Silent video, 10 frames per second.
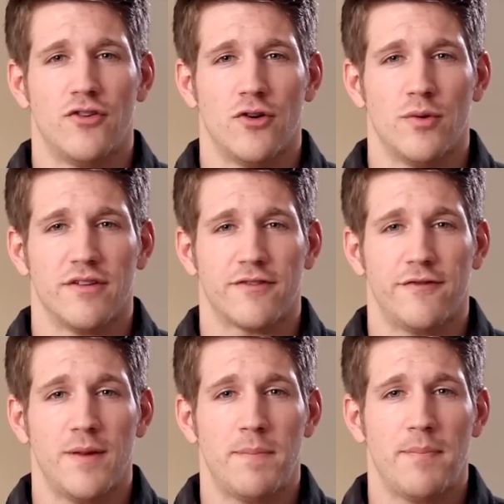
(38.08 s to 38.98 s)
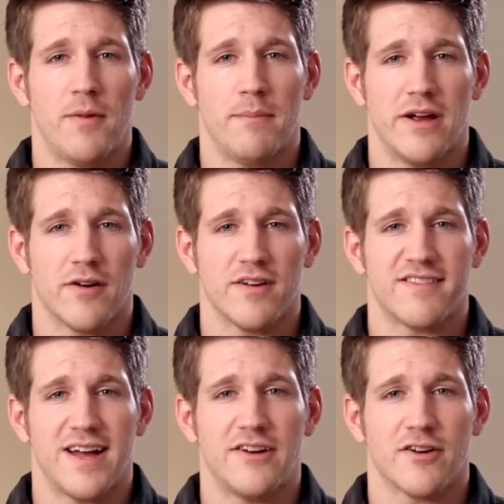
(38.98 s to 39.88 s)
to do is flip up the mirror
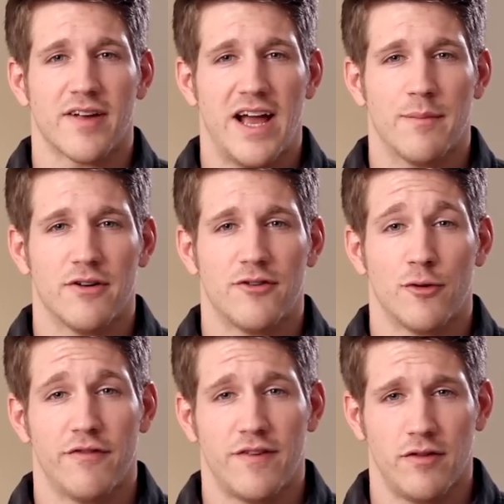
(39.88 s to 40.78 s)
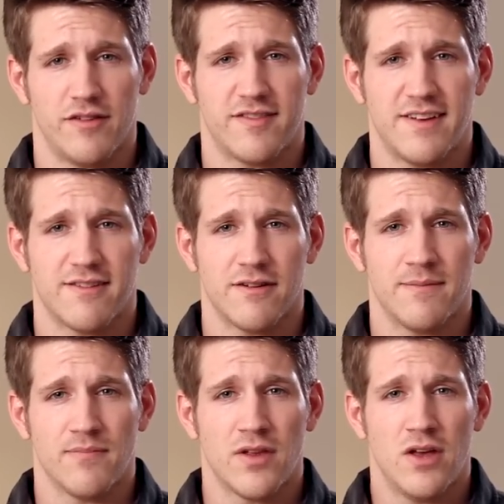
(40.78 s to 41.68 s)
inside your camera to reveal the sensor.
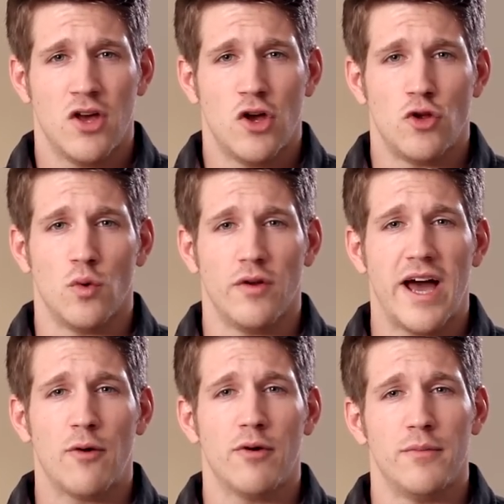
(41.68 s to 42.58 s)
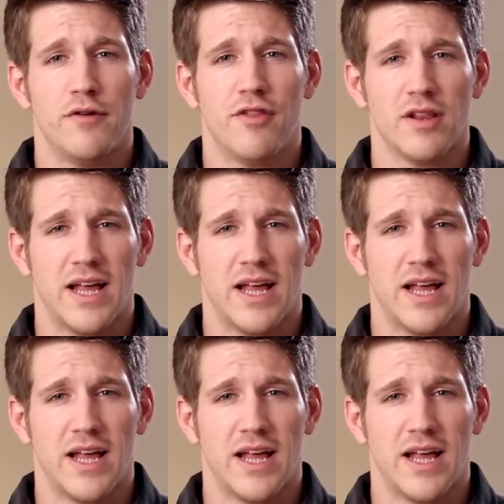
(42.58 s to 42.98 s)
You will now remove the